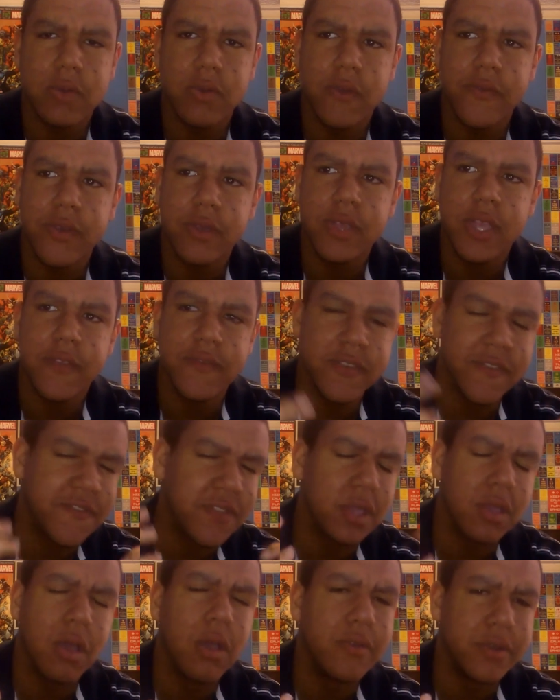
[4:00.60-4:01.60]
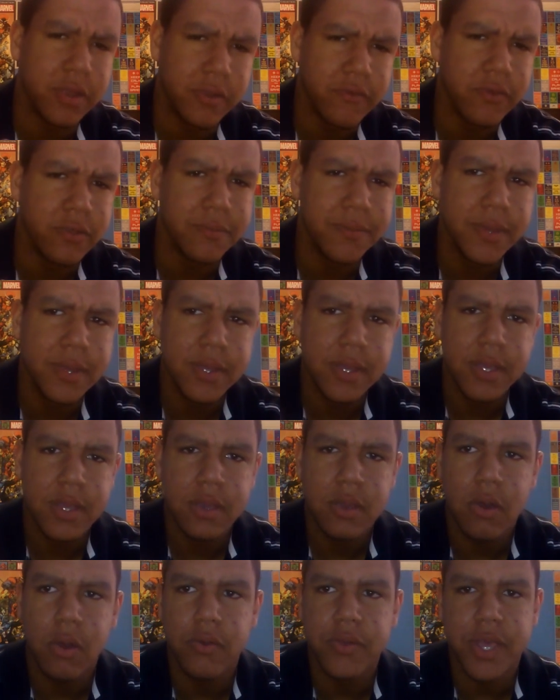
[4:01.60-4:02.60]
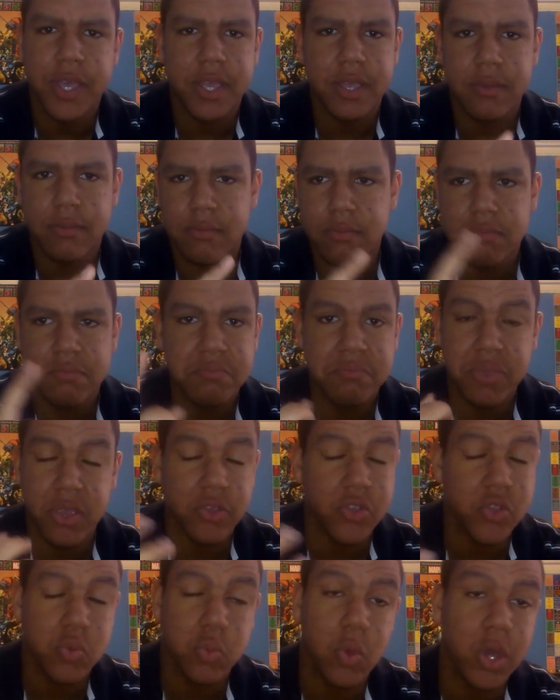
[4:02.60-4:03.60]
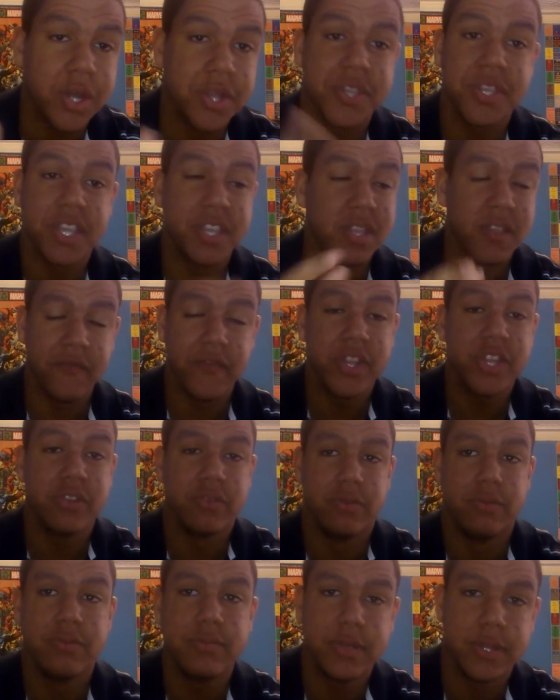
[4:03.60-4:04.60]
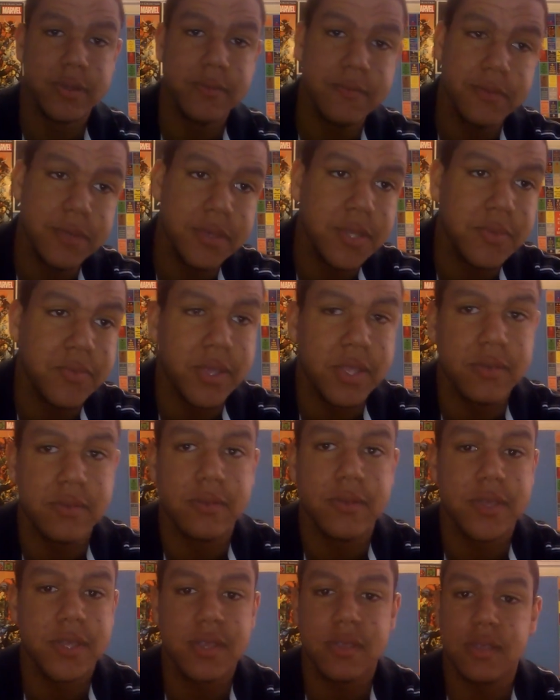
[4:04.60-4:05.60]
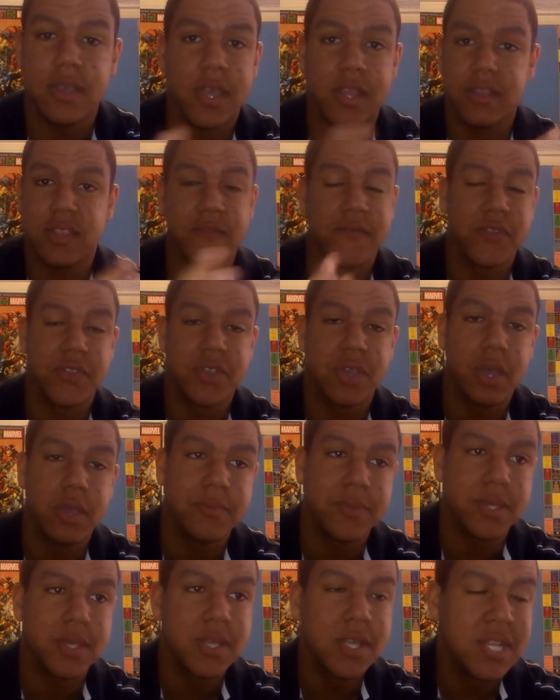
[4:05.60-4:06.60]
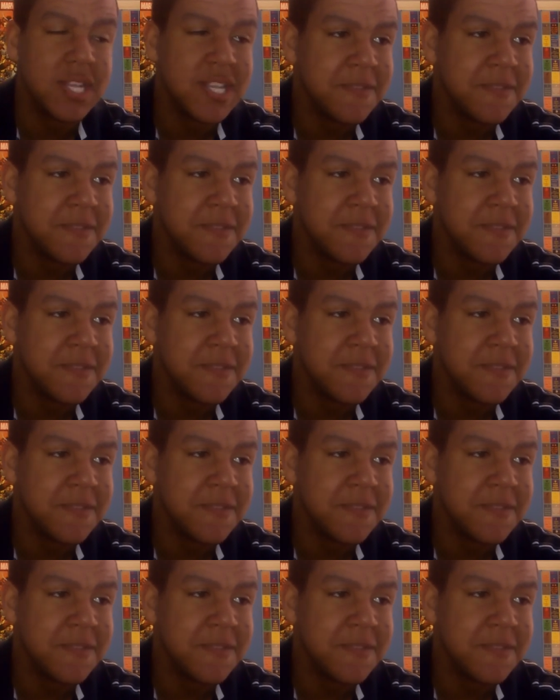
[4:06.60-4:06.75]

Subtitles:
however, even if they are in a group. Or they can appear as one as individual, speak to us at different times.